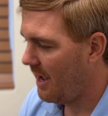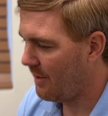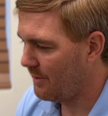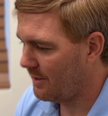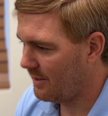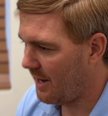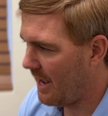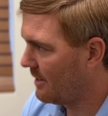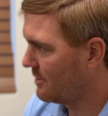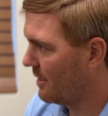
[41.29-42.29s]
And then
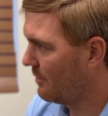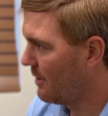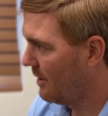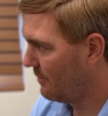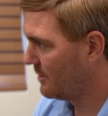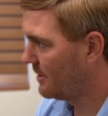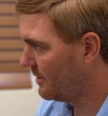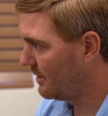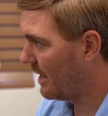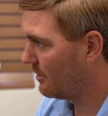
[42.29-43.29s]
as I
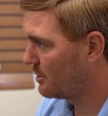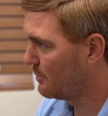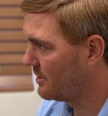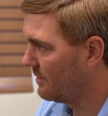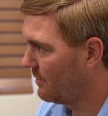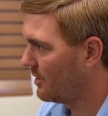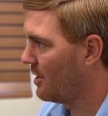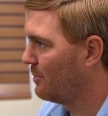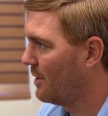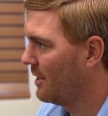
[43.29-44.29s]
visited that specific
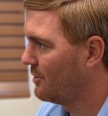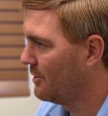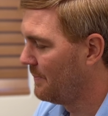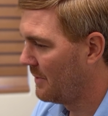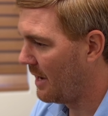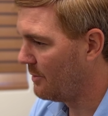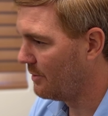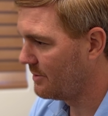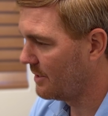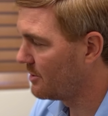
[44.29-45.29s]
chiropractor, I
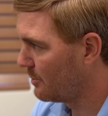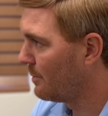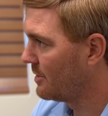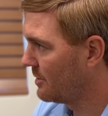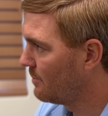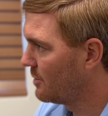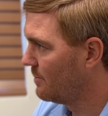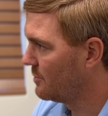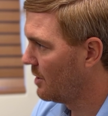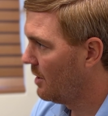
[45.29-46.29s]
noticed that some of my
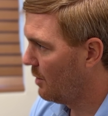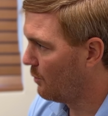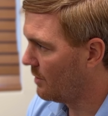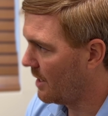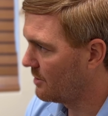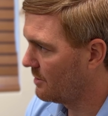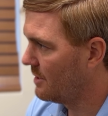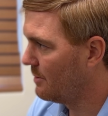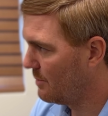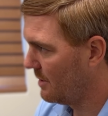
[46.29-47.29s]
symptoms would
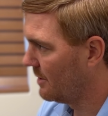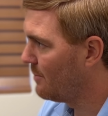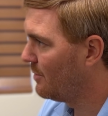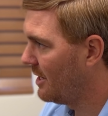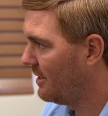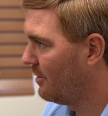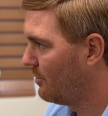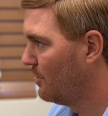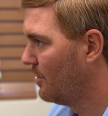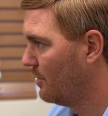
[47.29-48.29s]
actually be eliminated
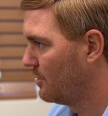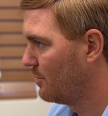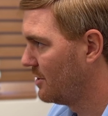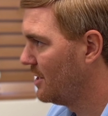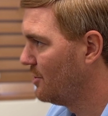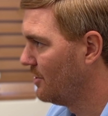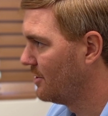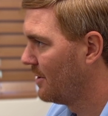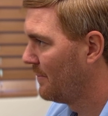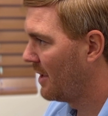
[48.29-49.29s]
through those procedures.